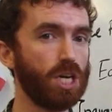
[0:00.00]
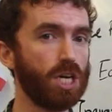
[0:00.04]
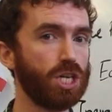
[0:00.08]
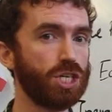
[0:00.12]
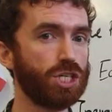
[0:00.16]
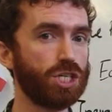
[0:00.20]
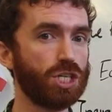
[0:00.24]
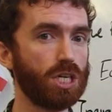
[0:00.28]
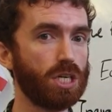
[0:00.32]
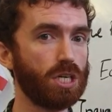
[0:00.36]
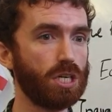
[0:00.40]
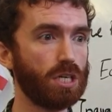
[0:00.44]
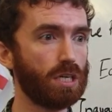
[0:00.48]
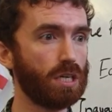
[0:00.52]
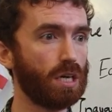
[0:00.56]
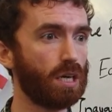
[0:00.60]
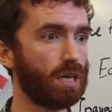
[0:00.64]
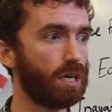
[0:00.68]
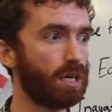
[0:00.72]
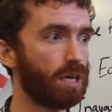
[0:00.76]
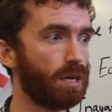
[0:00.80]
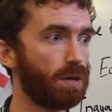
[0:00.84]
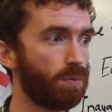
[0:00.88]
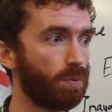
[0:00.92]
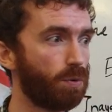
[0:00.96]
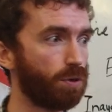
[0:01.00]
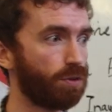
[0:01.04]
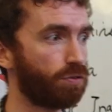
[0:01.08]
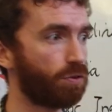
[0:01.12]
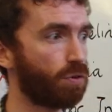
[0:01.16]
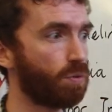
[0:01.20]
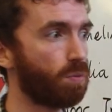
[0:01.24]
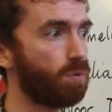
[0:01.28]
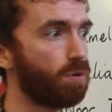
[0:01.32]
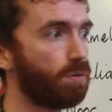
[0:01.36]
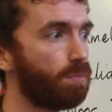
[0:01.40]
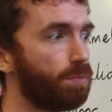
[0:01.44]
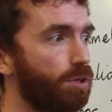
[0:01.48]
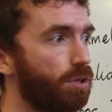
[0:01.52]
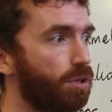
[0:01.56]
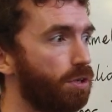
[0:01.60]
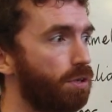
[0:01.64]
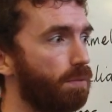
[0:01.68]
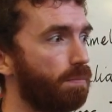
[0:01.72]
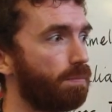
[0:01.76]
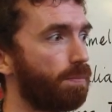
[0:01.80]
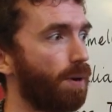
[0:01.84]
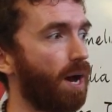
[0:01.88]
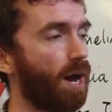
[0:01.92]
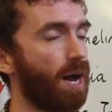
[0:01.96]
She was the
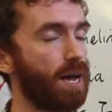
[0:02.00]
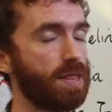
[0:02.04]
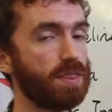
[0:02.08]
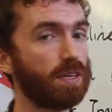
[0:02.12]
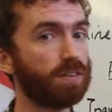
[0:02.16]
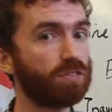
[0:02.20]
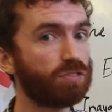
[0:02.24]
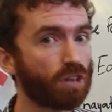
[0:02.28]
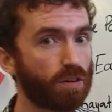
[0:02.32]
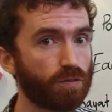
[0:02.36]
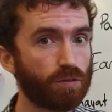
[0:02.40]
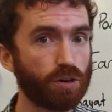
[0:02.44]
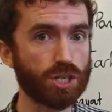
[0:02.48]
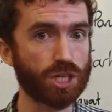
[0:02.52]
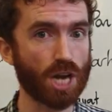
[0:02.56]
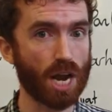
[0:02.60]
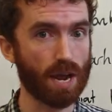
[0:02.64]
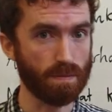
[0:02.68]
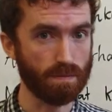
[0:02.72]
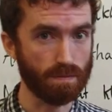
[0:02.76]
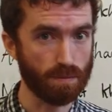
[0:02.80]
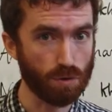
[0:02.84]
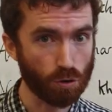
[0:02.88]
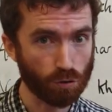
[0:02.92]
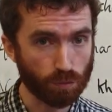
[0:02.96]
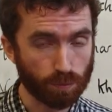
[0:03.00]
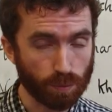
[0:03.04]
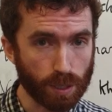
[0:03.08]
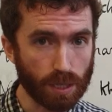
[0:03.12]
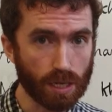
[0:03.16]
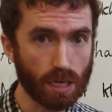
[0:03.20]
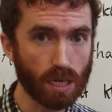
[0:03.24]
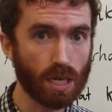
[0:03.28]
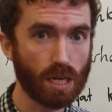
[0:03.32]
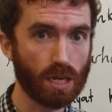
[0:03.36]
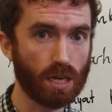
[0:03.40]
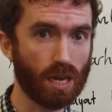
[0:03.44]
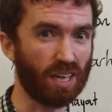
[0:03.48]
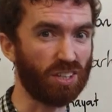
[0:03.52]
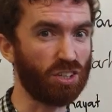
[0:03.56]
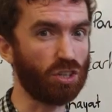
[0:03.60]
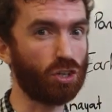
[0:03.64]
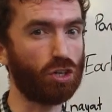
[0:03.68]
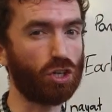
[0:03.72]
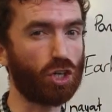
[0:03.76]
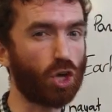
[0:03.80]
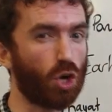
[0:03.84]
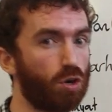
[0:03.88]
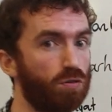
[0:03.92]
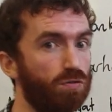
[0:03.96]
woman behind the suffragette movement, and you
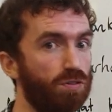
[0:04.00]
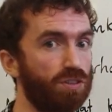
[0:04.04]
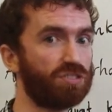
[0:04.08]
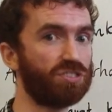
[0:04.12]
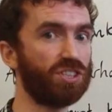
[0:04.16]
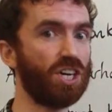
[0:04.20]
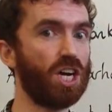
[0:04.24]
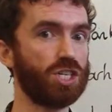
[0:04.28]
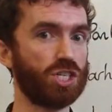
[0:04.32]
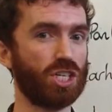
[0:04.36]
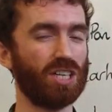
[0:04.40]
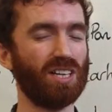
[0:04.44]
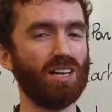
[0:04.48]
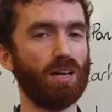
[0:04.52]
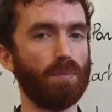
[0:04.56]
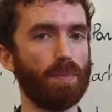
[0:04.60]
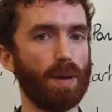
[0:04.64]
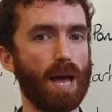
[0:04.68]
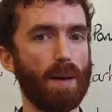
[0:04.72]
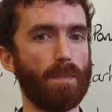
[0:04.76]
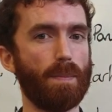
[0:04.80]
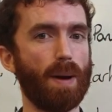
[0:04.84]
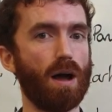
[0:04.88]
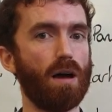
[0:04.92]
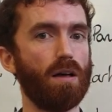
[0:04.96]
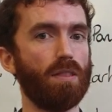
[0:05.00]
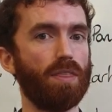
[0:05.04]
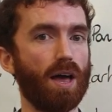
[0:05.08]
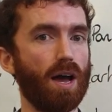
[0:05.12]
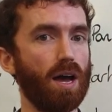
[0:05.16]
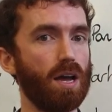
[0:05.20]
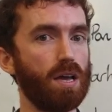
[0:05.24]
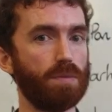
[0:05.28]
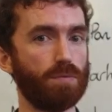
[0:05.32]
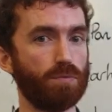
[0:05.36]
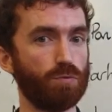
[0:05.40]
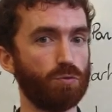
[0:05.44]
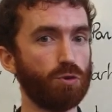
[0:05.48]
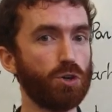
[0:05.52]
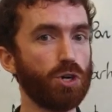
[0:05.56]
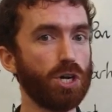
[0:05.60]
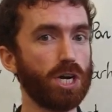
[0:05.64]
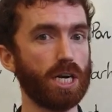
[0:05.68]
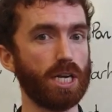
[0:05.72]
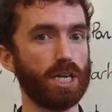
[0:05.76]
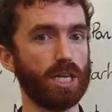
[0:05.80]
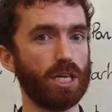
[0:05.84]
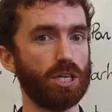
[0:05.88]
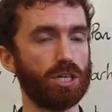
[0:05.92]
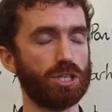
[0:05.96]
can go and research a little bit about that.
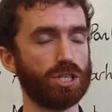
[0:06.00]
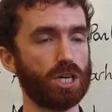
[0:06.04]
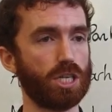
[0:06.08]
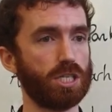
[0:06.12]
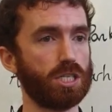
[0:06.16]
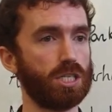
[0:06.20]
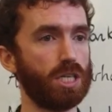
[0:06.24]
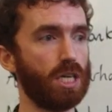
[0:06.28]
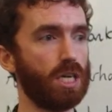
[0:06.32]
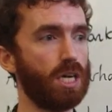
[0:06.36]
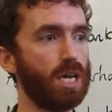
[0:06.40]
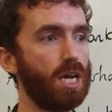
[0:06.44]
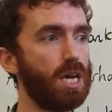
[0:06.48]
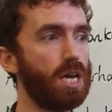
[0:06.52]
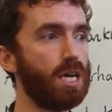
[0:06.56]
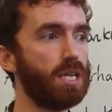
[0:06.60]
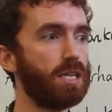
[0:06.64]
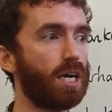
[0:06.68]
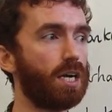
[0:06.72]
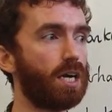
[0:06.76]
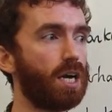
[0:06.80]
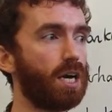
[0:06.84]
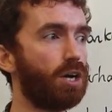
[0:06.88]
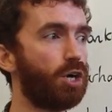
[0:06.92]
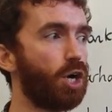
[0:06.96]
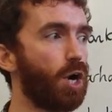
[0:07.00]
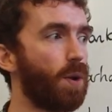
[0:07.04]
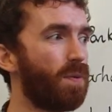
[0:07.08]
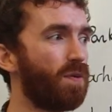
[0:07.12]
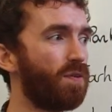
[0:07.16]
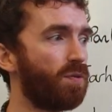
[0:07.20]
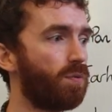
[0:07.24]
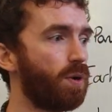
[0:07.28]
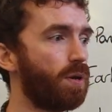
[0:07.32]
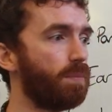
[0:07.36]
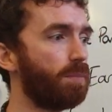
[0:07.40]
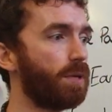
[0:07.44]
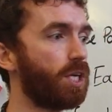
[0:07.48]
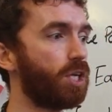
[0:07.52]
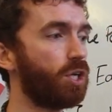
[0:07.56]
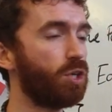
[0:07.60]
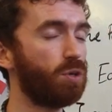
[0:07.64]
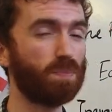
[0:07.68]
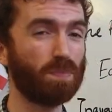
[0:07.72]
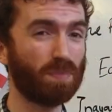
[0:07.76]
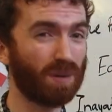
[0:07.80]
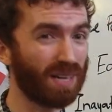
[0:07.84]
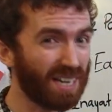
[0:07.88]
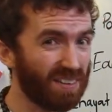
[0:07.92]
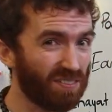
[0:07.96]
Really interesting. There are a group of women who,
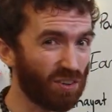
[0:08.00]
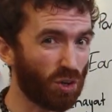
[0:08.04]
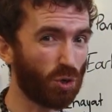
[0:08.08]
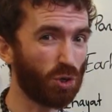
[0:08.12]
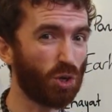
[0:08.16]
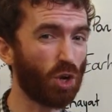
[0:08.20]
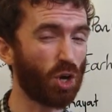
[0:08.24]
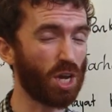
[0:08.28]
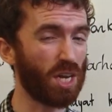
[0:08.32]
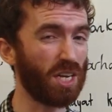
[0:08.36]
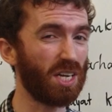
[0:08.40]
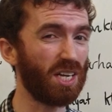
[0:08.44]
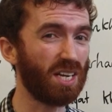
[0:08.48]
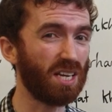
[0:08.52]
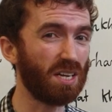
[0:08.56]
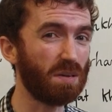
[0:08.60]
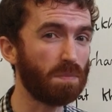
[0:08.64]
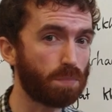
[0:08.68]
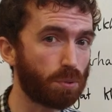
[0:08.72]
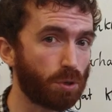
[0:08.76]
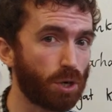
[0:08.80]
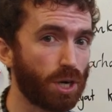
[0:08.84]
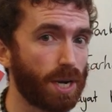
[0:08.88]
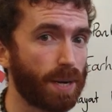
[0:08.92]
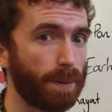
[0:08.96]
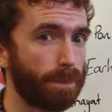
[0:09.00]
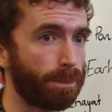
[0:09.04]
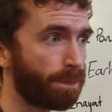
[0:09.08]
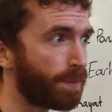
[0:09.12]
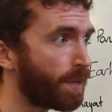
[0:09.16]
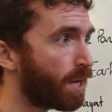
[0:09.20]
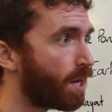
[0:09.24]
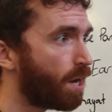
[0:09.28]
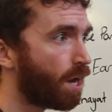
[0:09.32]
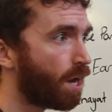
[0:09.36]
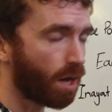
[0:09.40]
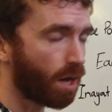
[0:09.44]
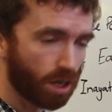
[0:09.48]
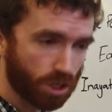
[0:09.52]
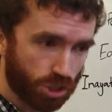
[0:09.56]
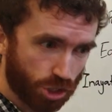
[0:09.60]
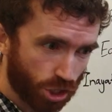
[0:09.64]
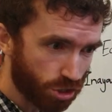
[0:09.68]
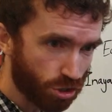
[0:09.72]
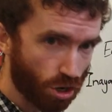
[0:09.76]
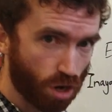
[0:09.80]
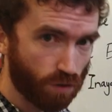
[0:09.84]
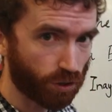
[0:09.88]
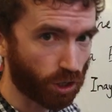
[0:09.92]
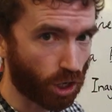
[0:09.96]
believe it or not, in Britain,
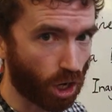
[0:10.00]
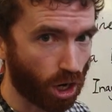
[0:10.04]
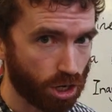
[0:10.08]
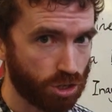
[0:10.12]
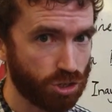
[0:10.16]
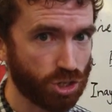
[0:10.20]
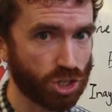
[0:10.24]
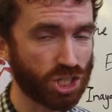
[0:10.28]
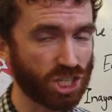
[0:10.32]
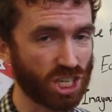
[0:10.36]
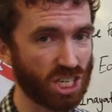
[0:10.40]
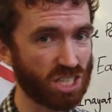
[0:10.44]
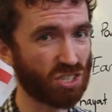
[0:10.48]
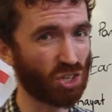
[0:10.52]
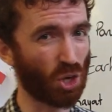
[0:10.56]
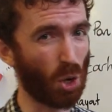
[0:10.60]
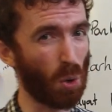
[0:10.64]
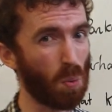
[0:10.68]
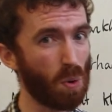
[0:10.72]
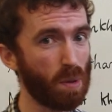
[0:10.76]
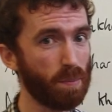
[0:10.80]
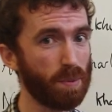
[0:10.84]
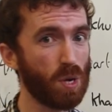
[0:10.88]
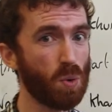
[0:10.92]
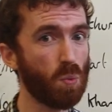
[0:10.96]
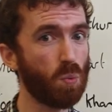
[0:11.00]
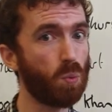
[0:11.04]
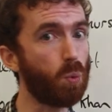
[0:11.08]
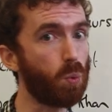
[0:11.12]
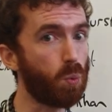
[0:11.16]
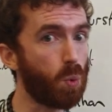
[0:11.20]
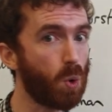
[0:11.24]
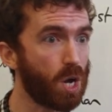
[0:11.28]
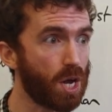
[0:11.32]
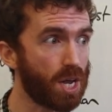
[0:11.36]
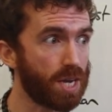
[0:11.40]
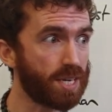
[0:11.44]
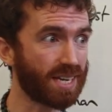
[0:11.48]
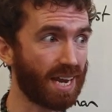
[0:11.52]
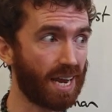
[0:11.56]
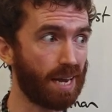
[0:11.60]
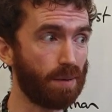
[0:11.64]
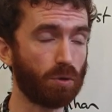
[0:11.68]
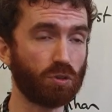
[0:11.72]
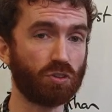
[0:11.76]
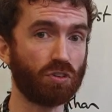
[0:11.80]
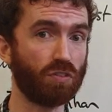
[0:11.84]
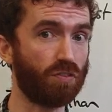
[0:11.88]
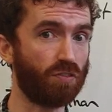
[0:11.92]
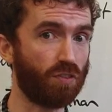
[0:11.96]
just over 100 years ago, women weren't
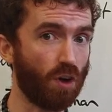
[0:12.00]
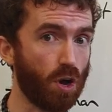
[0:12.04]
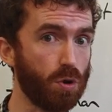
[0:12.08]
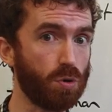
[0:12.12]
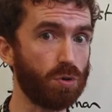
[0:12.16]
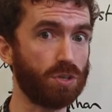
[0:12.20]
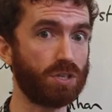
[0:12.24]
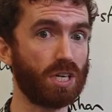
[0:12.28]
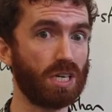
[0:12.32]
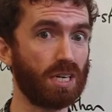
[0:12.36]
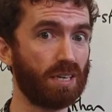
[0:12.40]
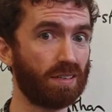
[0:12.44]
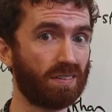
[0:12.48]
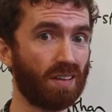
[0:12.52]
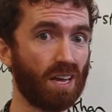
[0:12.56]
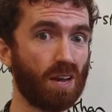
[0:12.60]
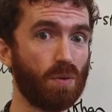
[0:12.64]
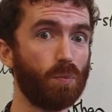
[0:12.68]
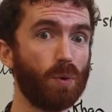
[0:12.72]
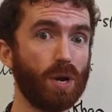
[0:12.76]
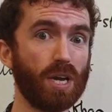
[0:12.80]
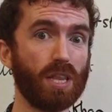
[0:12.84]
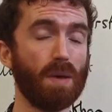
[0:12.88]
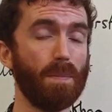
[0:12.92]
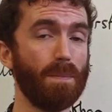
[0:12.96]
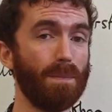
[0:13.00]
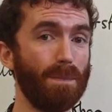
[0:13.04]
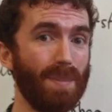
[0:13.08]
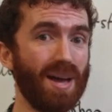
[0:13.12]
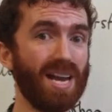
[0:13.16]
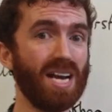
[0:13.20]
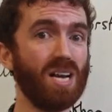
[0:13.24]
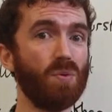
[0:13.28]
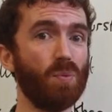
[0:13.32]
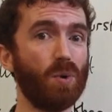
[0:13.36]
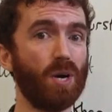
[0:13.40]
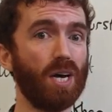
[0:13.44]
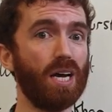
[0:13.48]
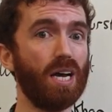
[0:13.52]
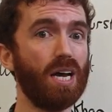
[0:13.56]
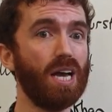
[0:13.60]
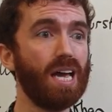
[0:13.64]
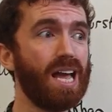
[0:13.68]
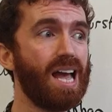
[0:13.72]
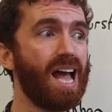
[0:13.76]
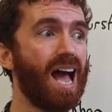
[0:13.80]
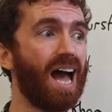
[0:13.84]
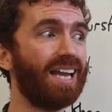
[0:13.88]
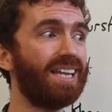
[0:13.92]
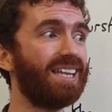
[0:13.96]
able to vote in the same way that men were.
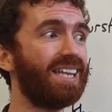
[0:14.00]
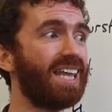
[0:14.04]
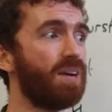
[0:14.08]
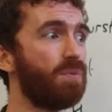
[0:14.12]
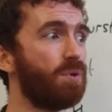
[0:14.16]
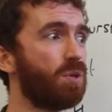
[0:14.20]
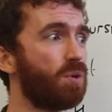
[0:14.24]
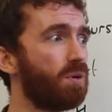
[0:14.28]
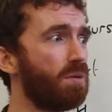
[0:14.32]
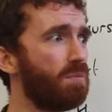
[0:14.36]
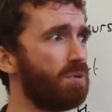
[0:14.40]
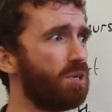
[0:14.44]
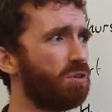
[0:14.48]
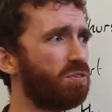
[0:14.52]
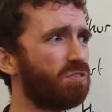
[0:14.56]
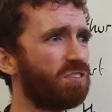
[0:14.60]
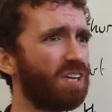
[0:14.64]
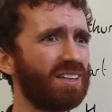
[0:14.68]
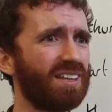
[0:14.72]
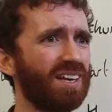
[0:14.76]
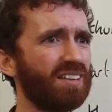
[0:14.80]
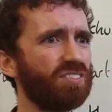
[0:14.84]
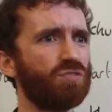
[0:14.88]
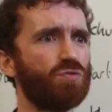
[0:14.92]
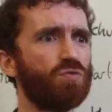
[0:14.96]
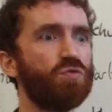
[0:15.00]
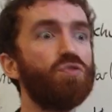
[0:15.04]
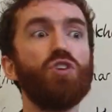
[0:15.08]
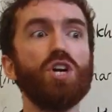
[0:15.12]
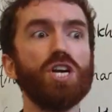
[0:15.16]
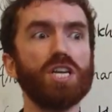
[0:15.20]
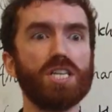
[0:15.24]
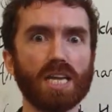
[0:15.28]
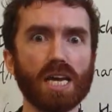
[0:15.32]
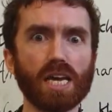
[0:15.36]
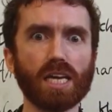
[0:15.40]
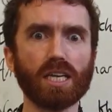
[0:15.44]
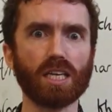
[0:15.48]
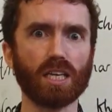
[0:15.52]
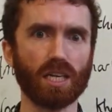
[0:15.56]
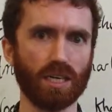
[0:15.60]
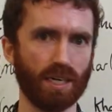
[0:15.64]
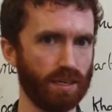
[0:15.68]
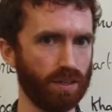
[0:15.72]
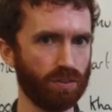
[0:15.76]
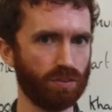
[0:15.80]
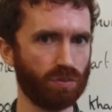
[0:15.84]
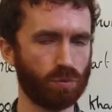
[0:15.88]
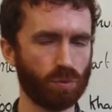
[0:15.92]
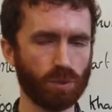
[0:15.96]
And they were the women who said, that's
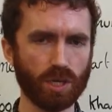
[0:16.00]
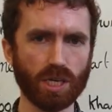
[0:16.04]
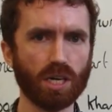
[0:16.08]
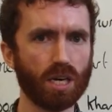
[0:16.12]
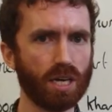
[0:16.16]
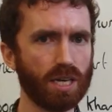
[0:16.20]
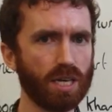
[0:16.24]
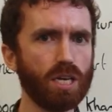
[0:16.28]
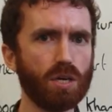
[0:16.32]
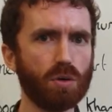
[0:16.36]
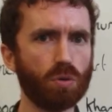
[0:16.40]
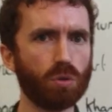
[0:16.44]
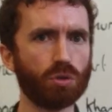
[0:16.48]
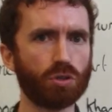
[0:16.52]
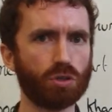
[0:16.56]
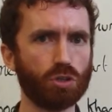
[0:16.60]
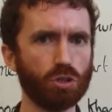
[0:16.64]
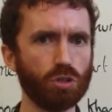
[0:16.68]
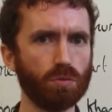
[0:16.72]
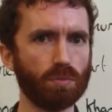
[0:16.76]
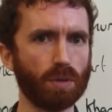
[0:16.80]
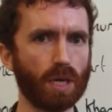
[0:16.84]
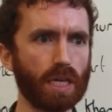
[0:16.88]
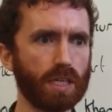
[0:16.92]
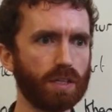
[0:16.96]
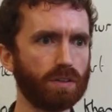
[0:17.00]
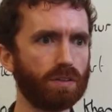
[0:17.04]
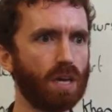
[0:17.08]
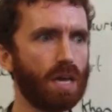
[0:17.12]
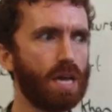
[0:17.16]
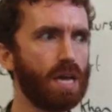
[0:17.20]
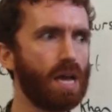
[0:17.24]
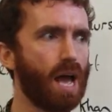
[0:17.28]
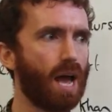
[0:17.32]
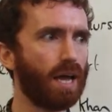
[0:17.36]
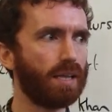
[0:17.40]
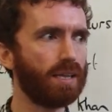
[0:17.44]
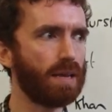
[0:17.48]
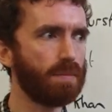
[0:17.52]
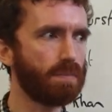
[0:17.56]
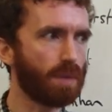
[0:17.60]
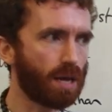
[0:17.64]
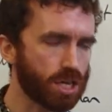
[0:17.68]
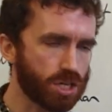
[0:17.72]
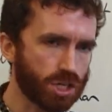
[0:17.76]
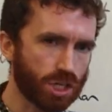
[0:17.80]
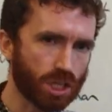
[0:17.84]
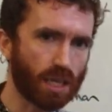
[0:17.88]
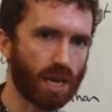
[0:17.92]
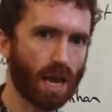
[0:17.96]
ridiculous, we are equal humans, and they
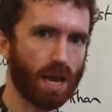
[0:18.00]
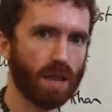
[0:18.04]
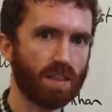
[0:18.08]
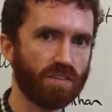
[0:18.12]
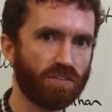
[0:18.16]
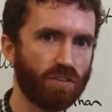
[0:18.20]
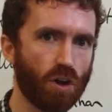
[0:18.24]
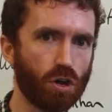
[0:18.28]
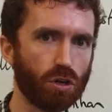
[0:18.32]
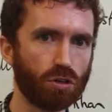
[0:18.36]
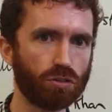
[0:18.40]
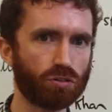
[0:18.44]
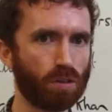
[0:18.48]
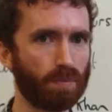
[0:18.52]
managed to get the vote.